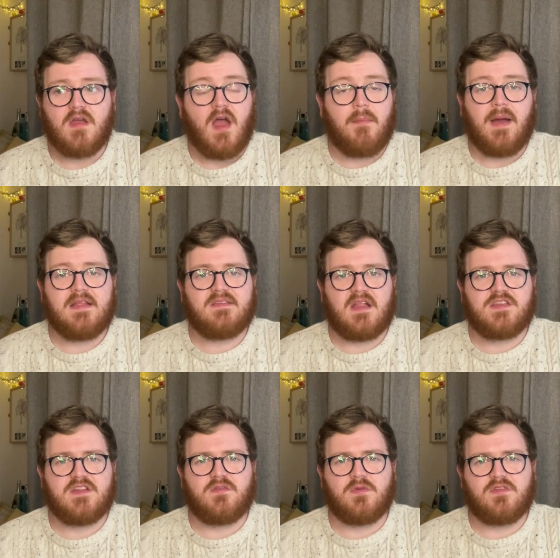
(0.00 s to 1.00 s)
and my
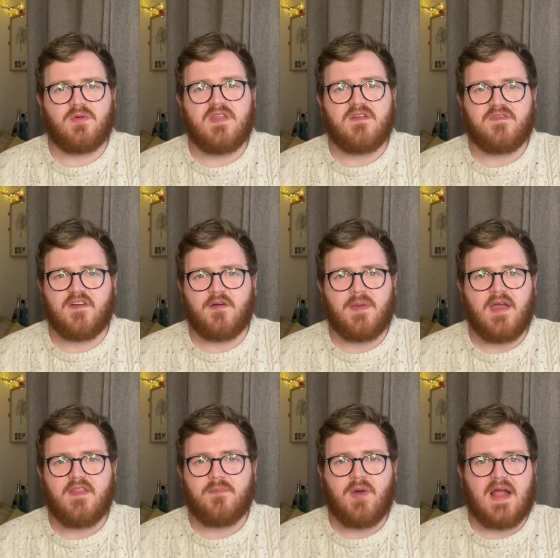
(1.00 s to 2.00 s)
intentions were to either film it at
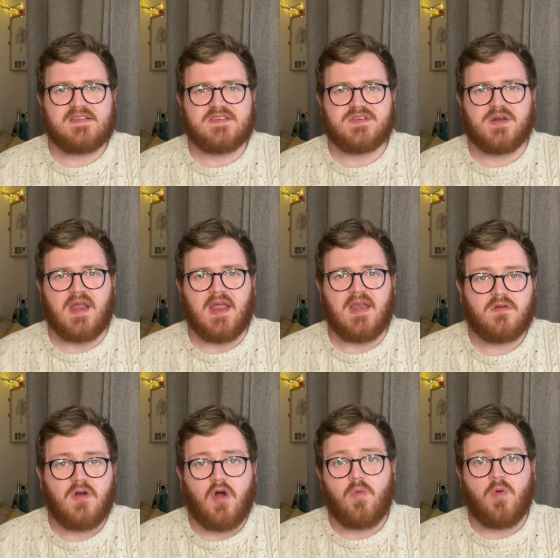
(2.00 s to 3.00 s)
the practice green
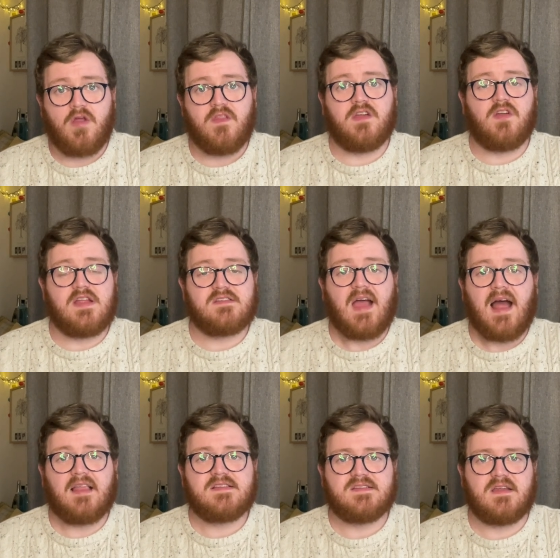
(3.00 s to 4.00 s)
or on one of the greens at
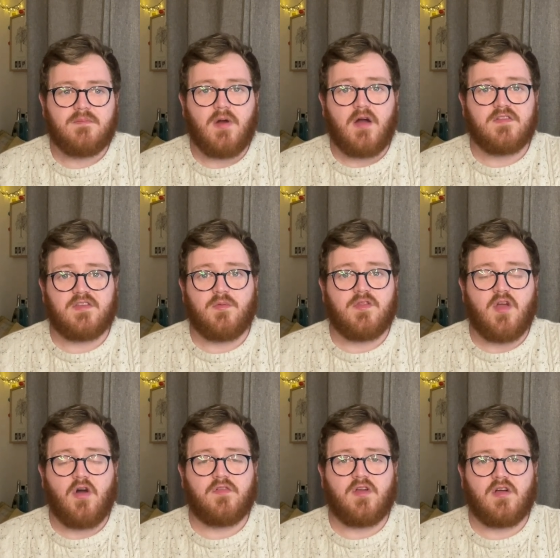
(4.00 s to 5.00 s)
Allerton, but obviously with
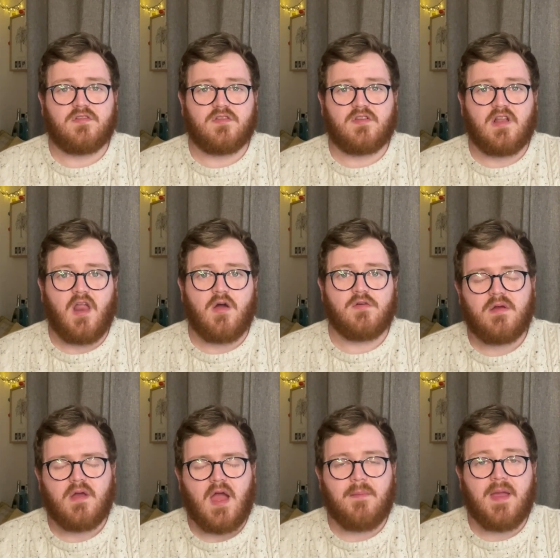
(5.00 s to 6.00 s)
golf courses closed,
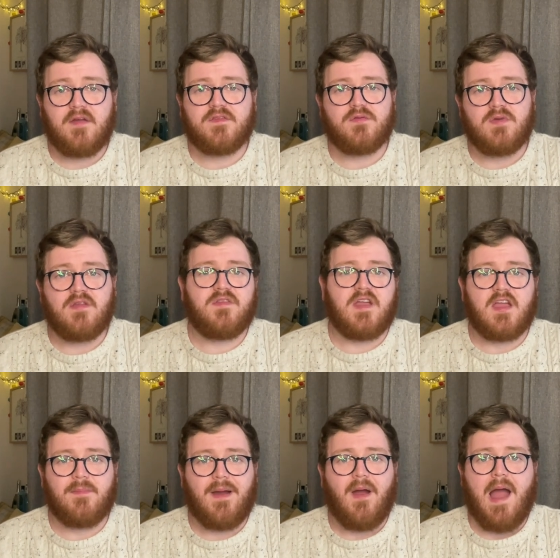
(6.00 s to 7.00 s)
I may have to rethink
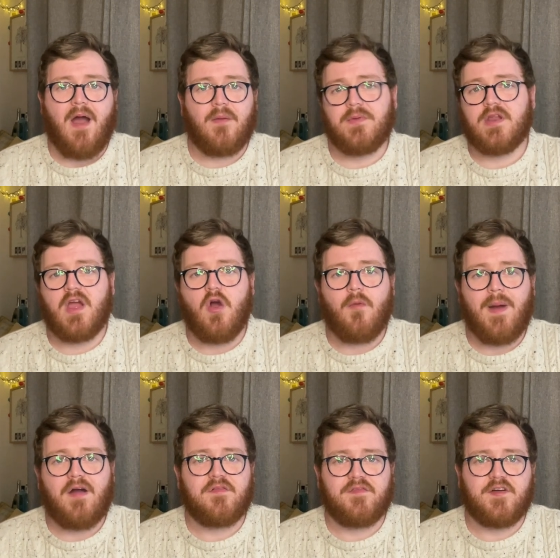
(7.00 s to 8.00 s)
about how I'm going to go
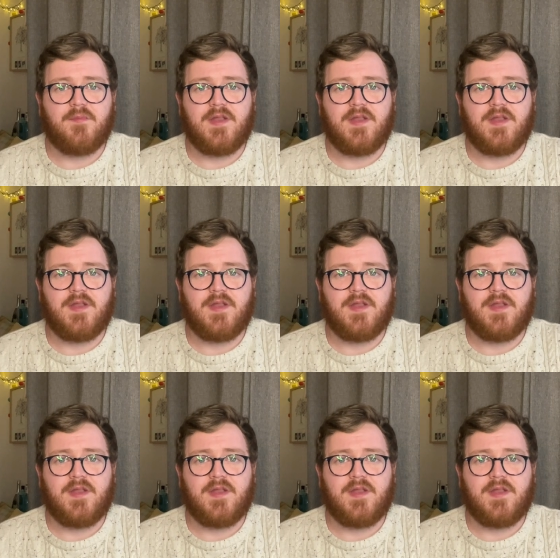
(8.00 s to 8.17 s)
about filming